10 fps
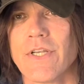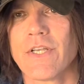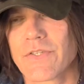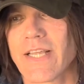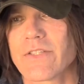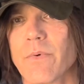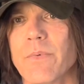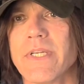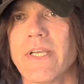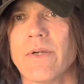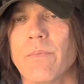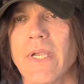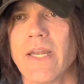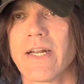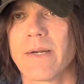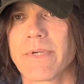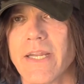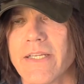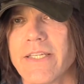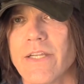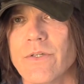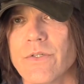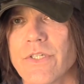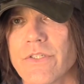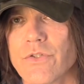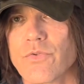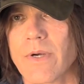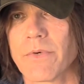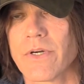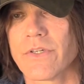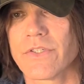So that's what we did. We ended up getting Ted Nugent's drummer,